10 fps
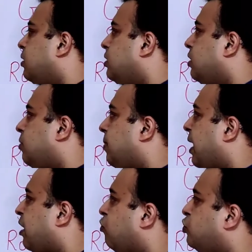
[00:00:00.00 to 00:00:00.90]
Here
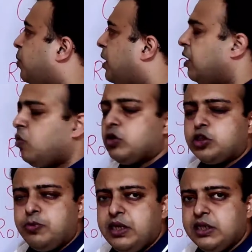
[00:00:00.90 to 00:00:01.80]
black usually
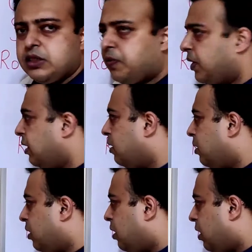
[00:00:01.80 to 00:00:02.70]
goes
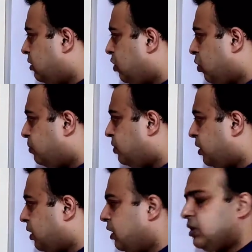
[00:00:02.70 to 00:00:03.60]
be7. Other
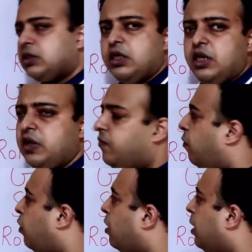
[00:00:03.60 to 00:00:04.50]
option is
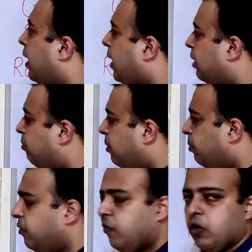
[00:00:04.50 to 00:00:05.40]
de4 and
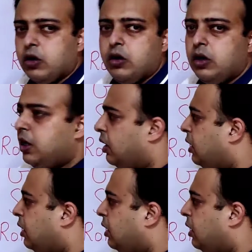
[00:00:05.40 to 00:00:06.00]
bb4.